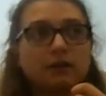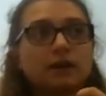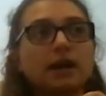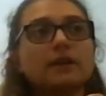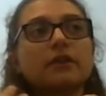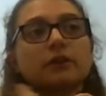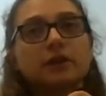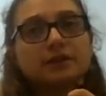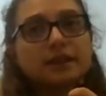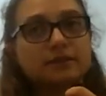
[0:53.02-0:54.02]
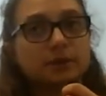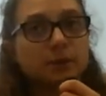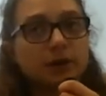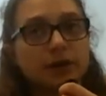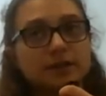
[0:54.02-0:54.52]
and then there are accessory
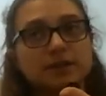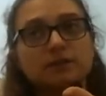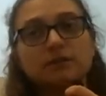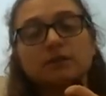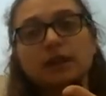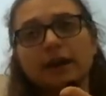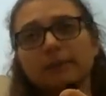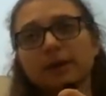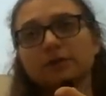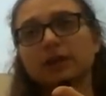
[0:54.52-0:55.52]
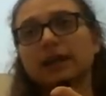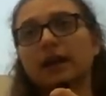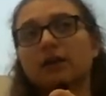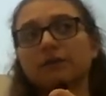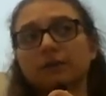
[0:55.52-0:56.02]
organs. The alimentary canal,
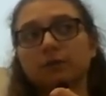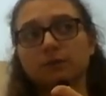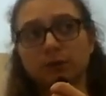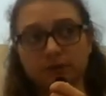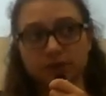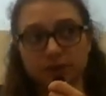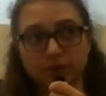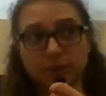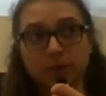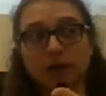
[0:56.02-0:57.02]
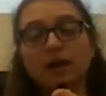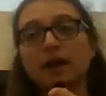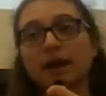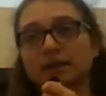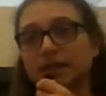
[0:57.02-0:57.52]
food moves through.
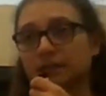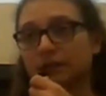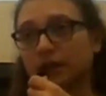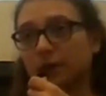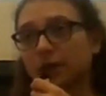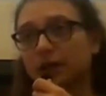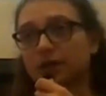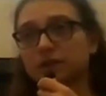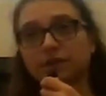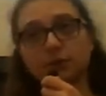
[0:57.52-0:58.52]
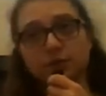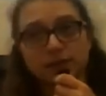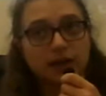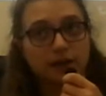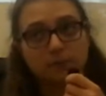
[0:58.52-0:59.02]
Accessory organs, food does
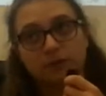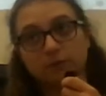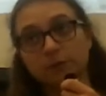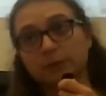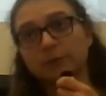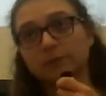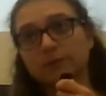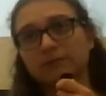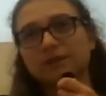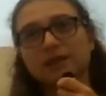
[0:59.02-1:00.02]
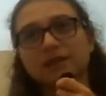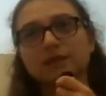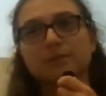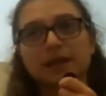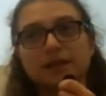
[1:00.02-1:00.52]
not move through. That's the
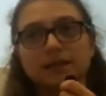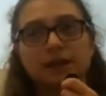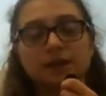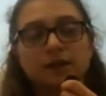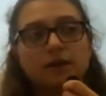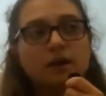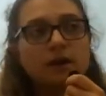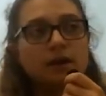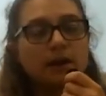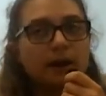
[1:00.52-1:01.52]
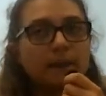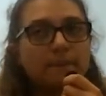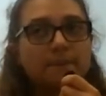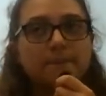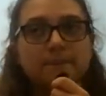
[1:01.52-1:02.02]
basic,
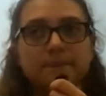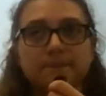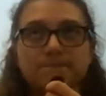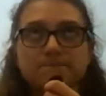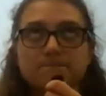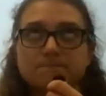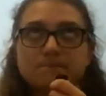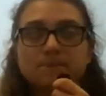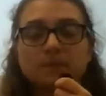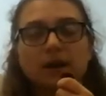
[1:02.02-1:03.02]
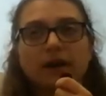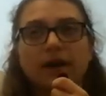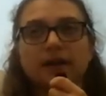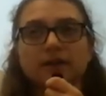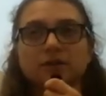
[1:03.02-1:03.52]
I guess,